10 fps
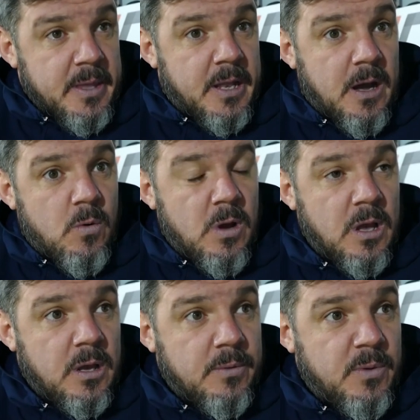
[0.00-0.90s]
you know,
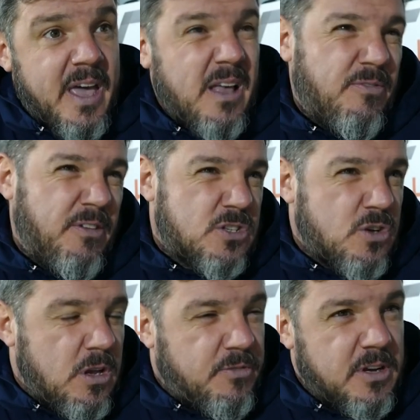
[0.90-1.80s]
we can't feel
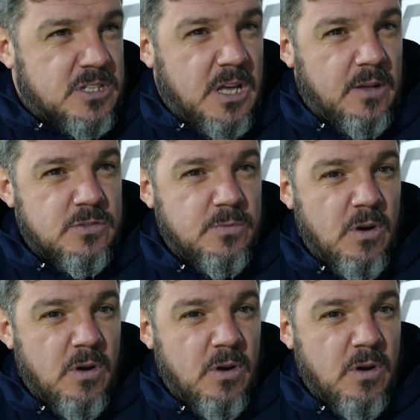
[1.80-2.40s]
sorry for ourselves.